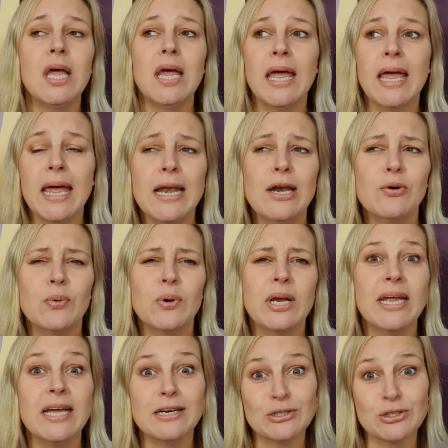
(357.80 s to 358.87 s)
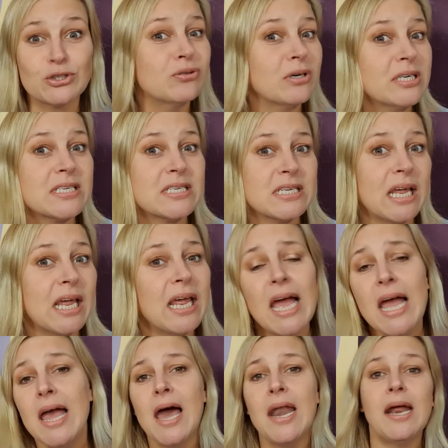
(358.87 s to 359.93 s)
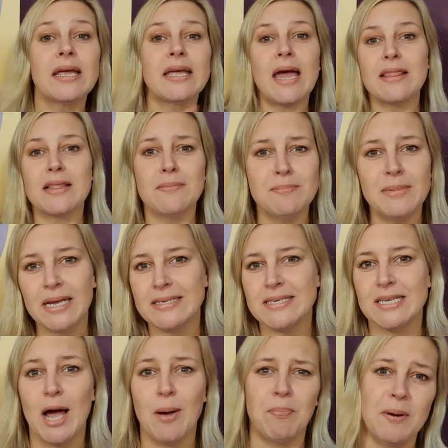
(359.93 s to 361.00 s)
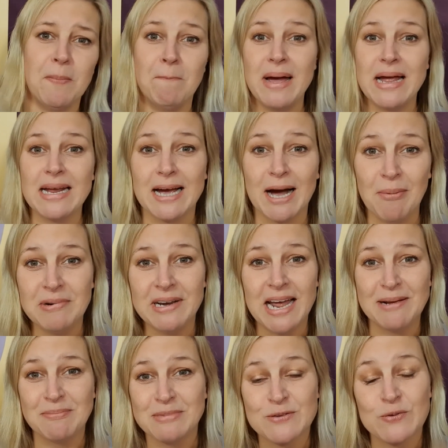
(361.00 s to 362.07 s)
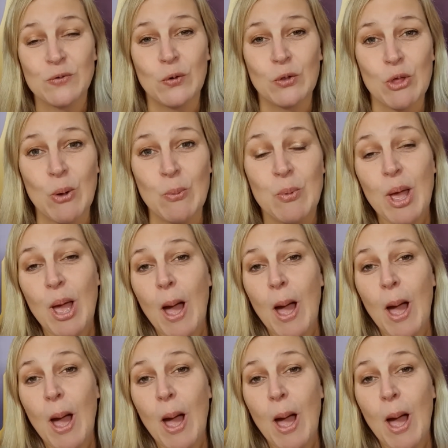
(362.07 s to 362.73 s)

Hillary and Trinity. And I get them mixed up and make up names for them.